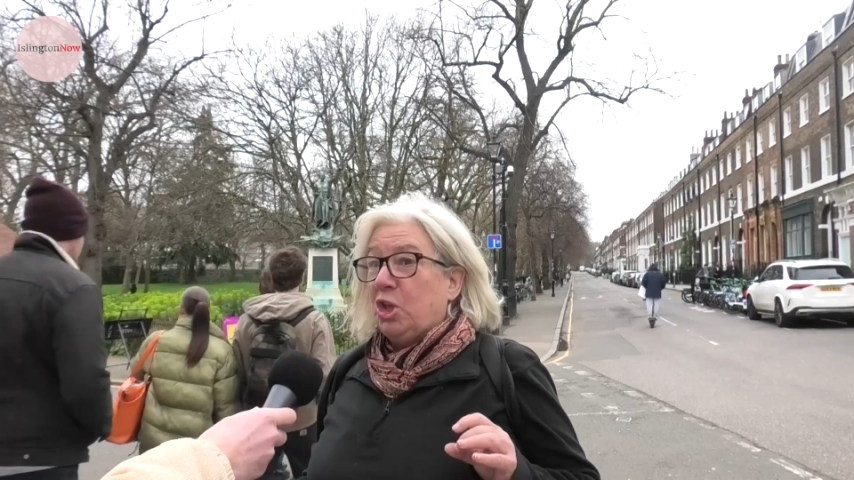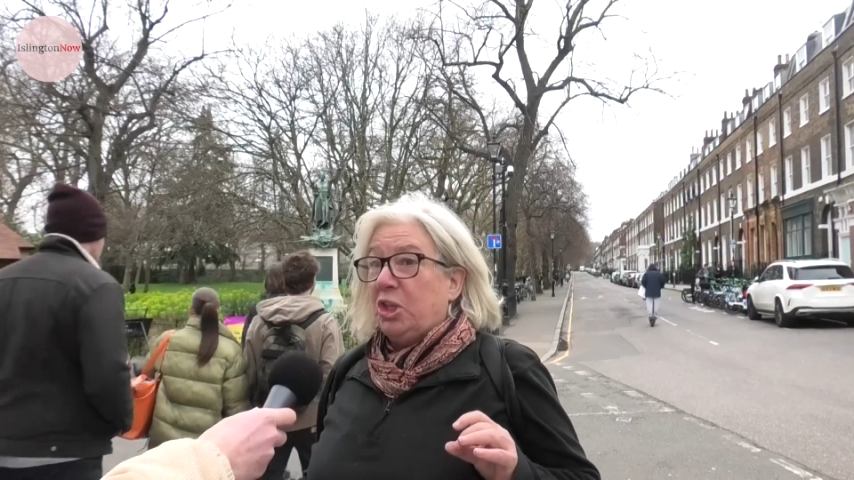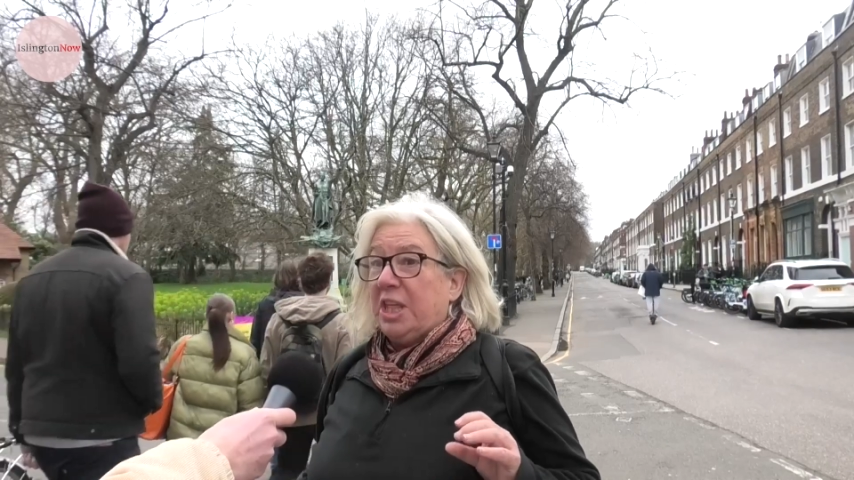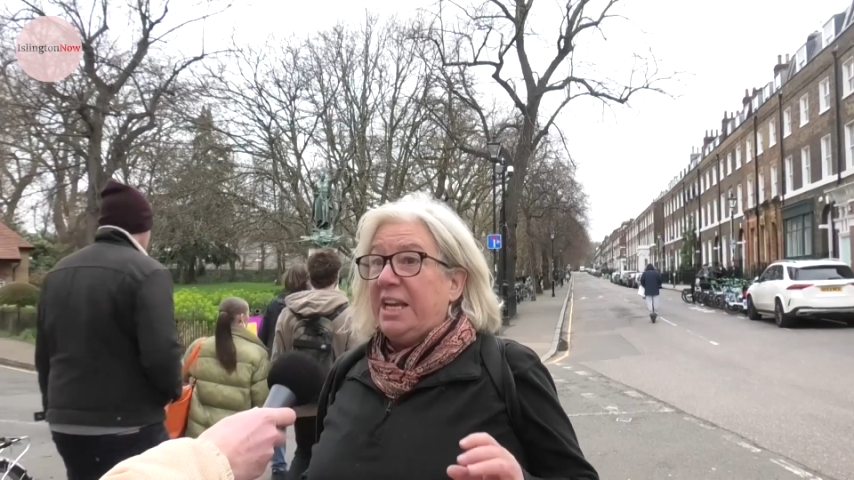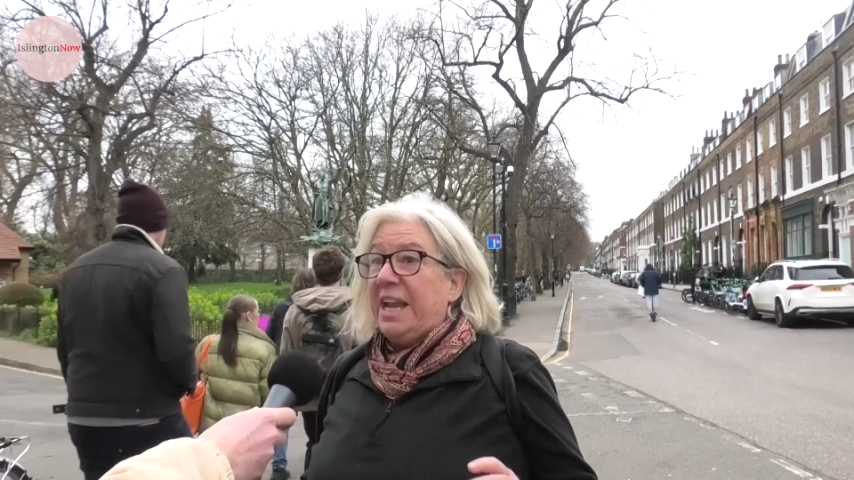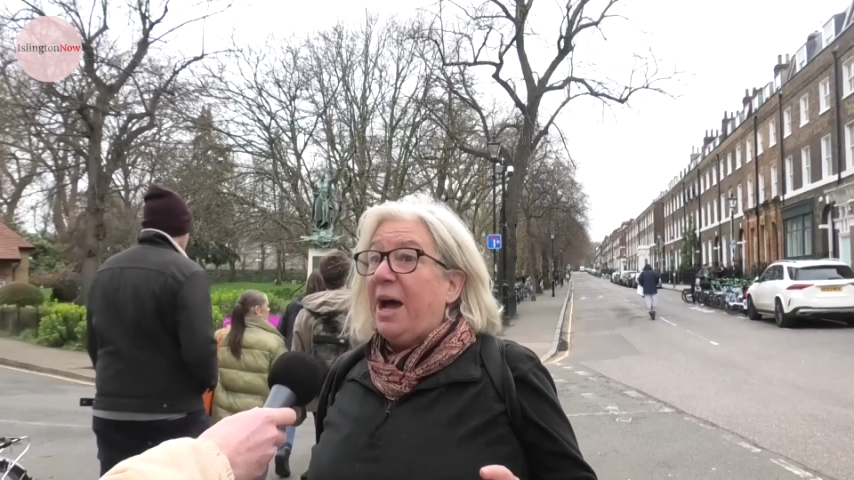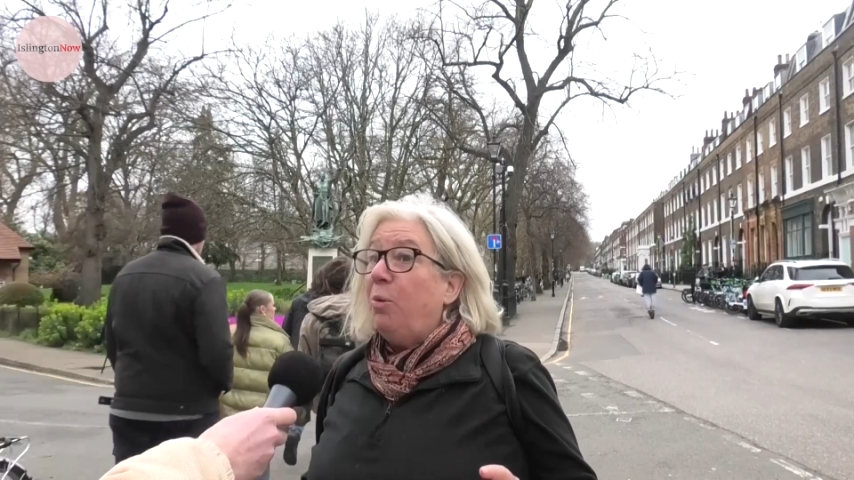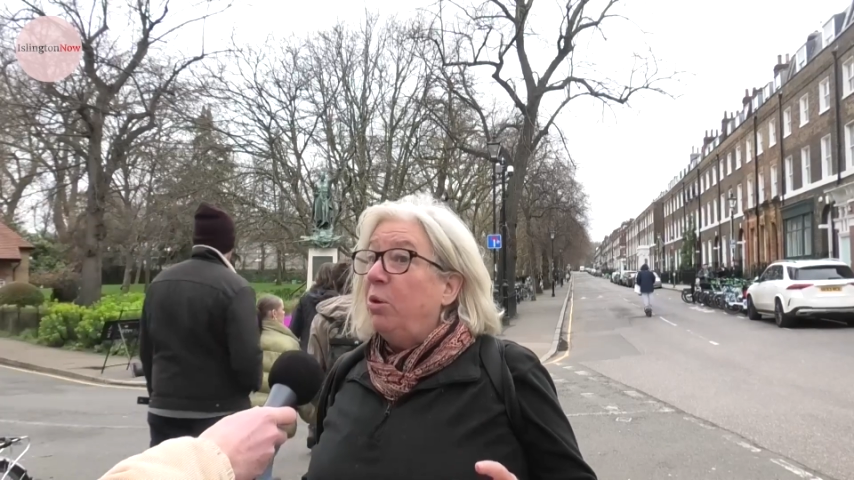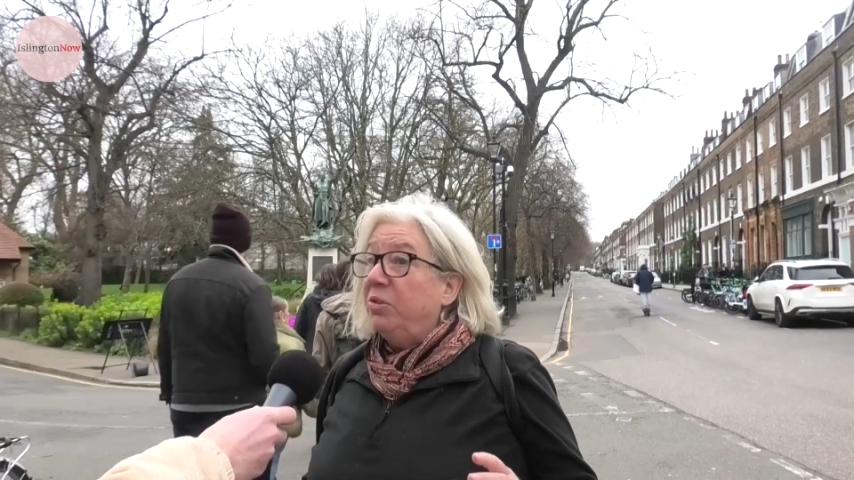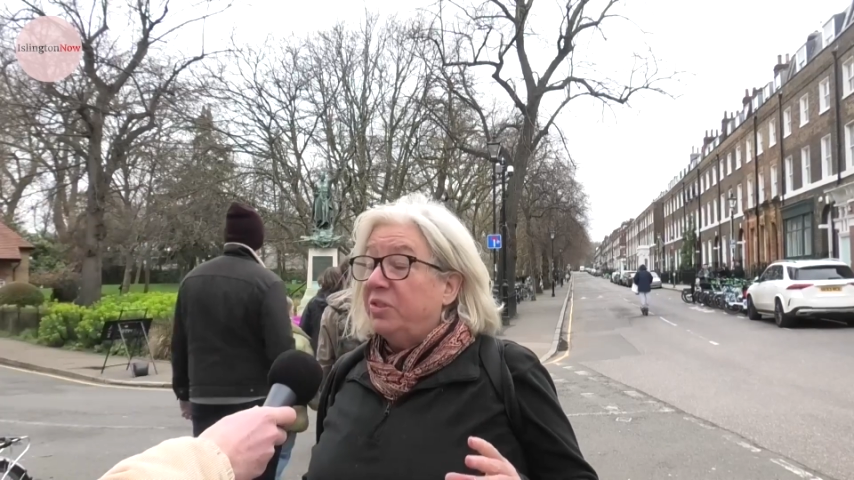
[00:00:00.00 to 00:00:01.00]
that they
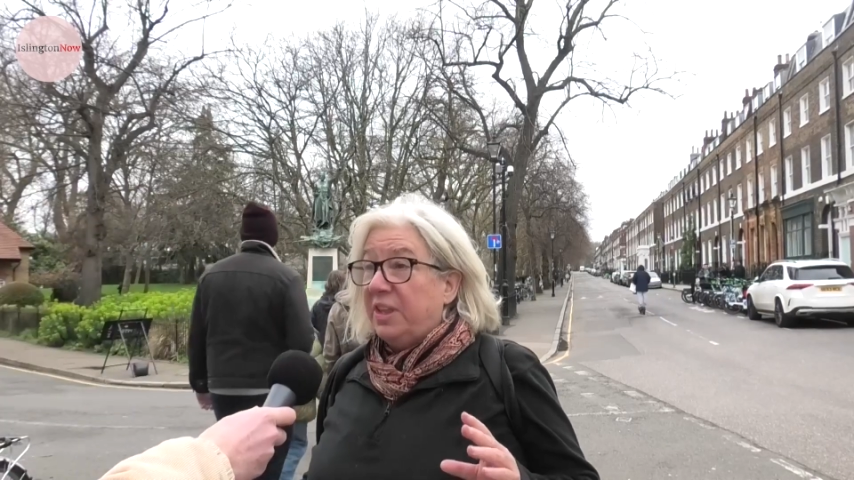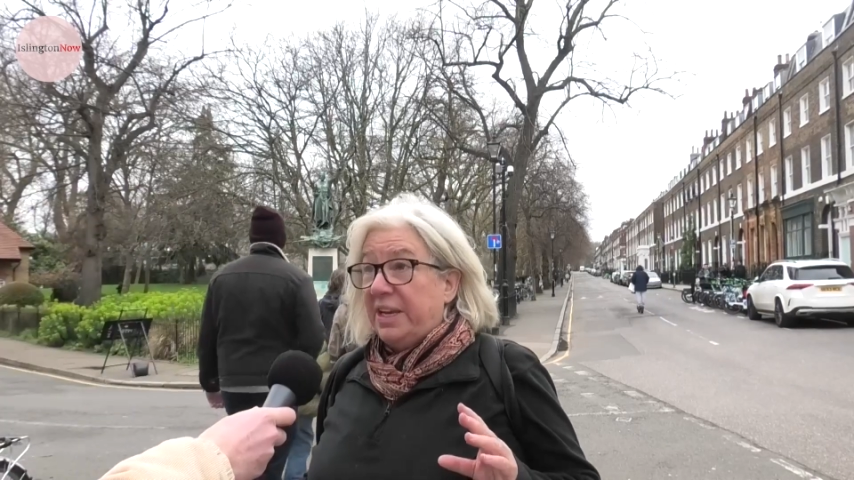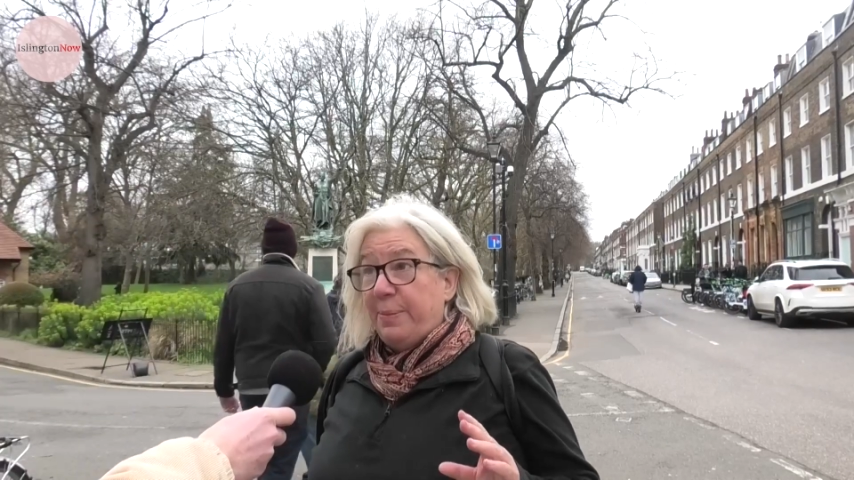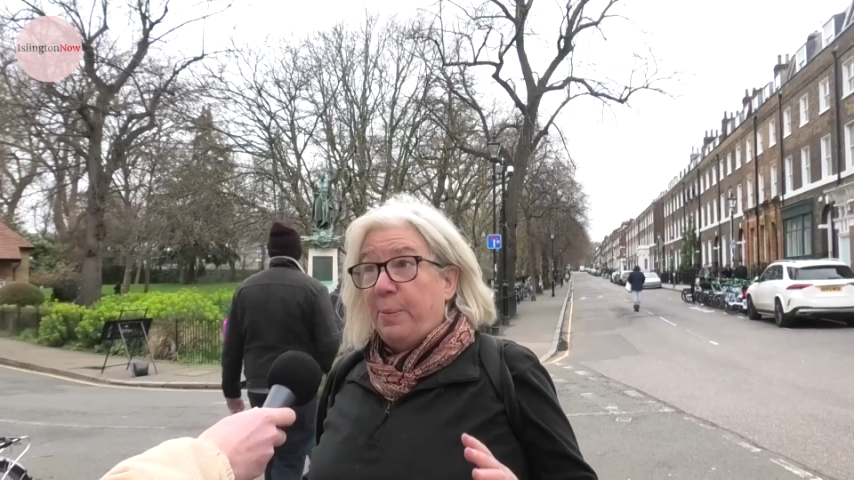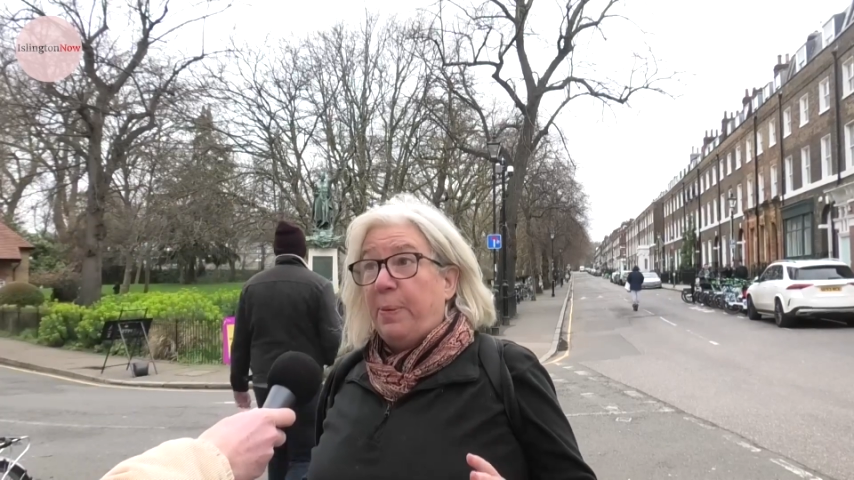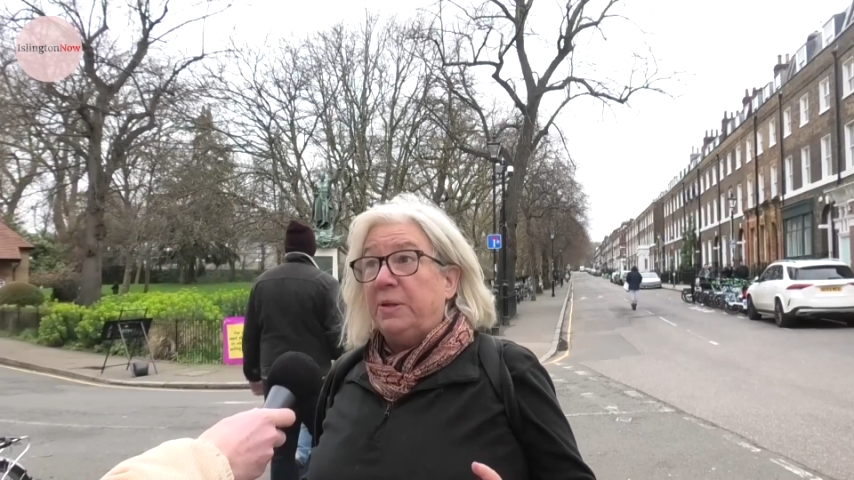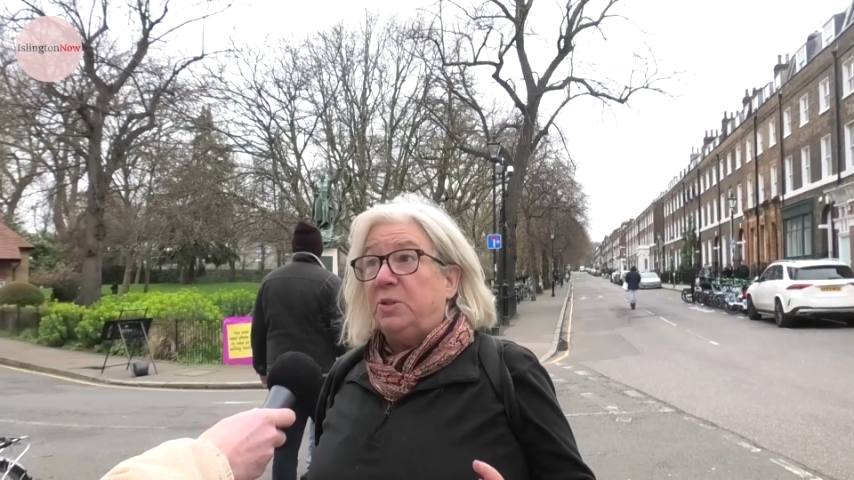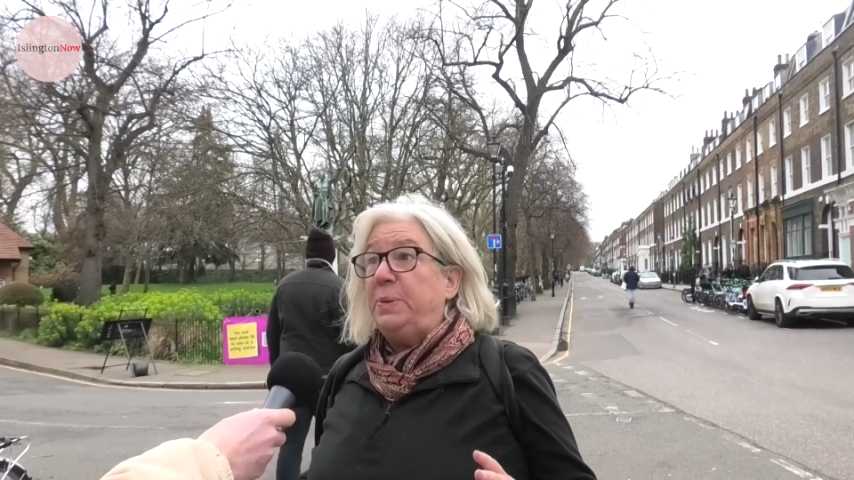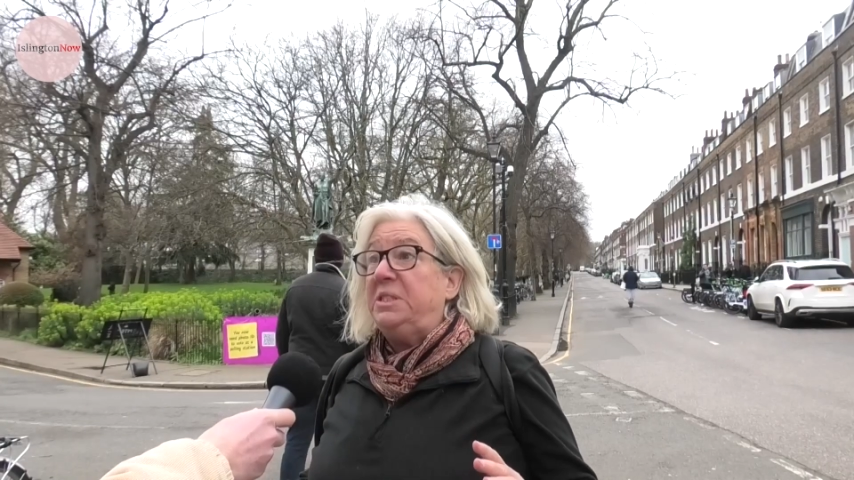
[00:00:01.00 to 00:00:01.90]
now want the Labour Party to